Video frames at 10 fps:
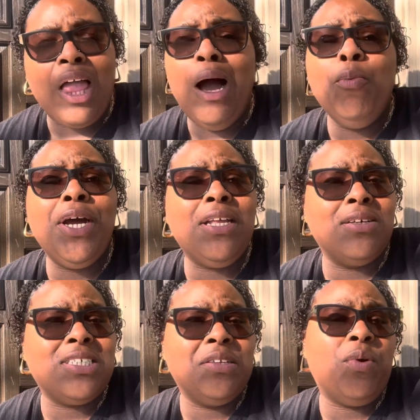I'm waiting
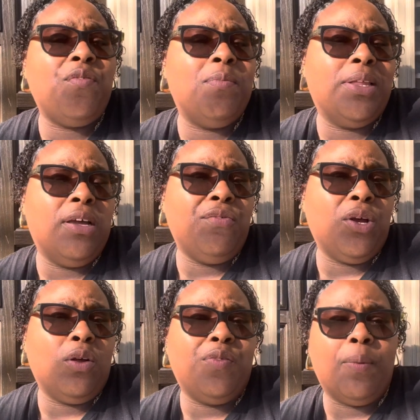outside to wait for my nephew to
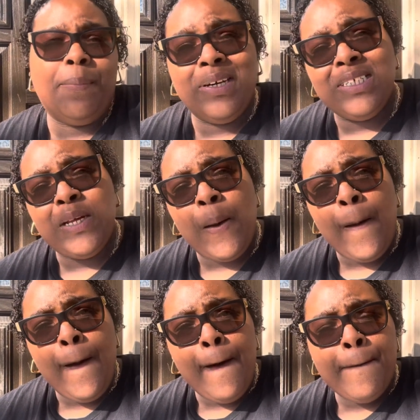get off the bus
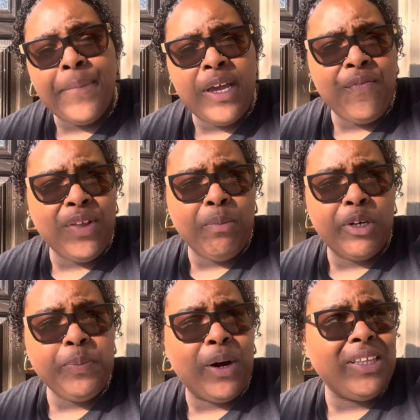but yeah for the
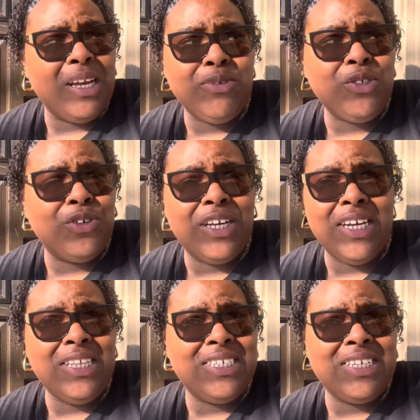most part i think i'm just gonna
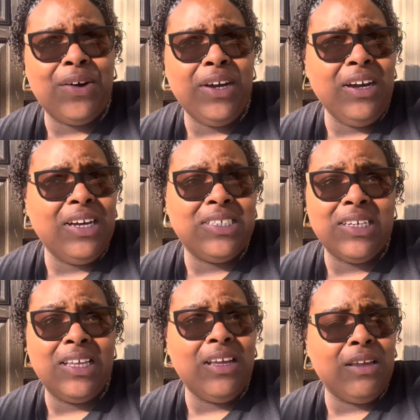end this out here because there
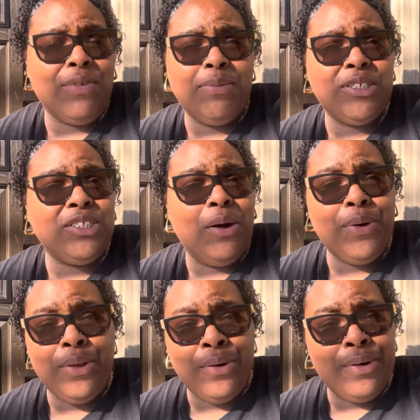ain't nothing really much
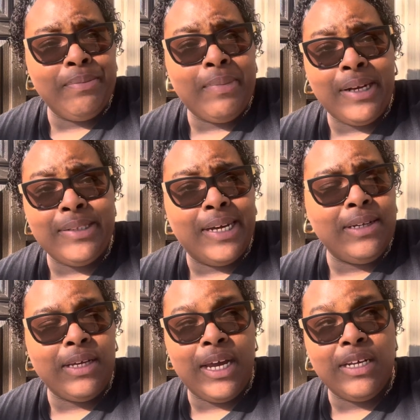going on my day to
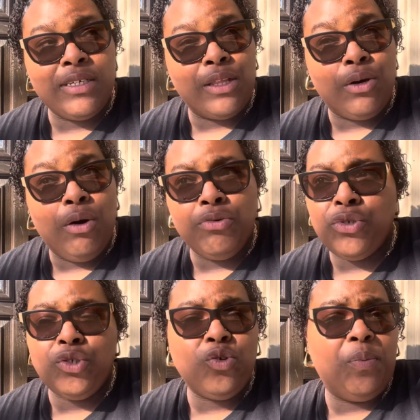day is either going to
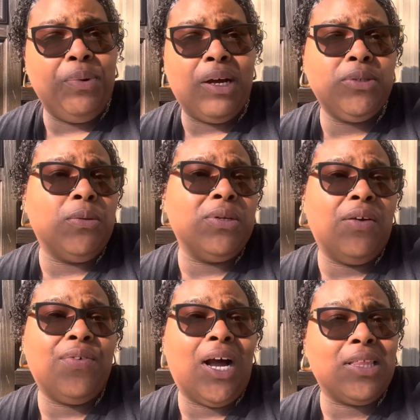the store pick up something i
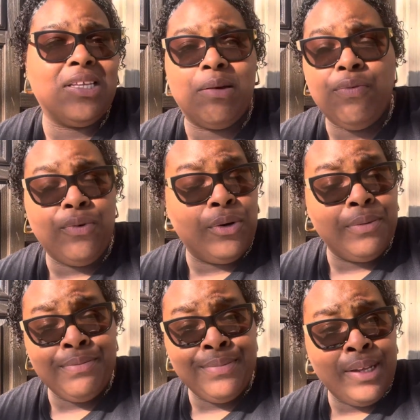forgot the day before
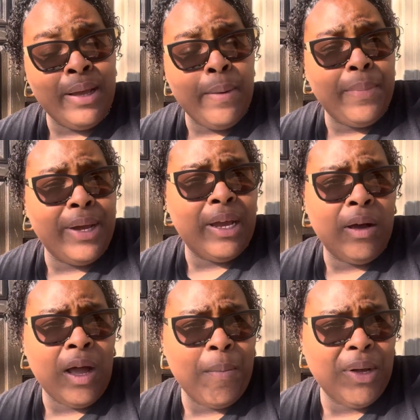but
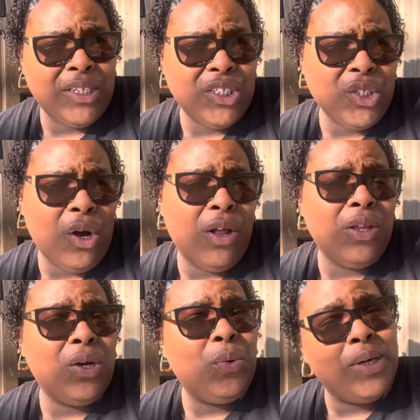yeah i'm about to just call
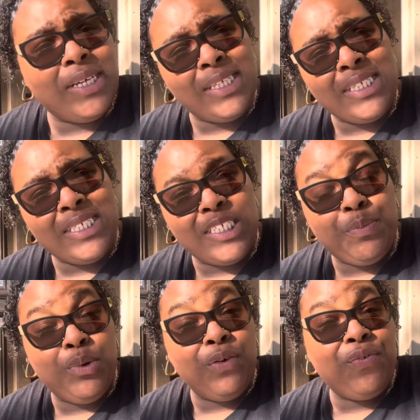it quits it's
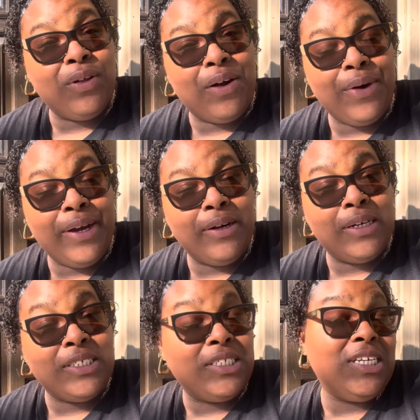beautiful out here i
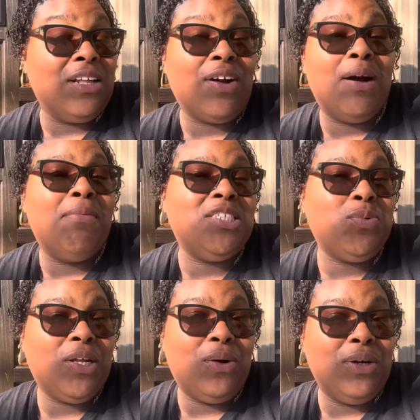just see yeah, i don't got my
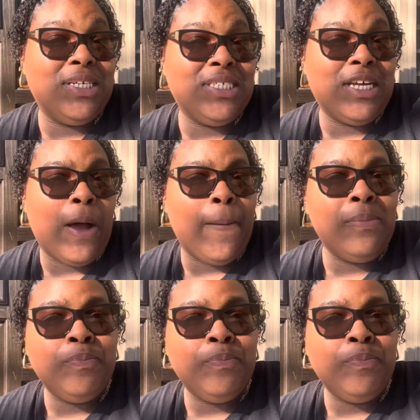sweater on this time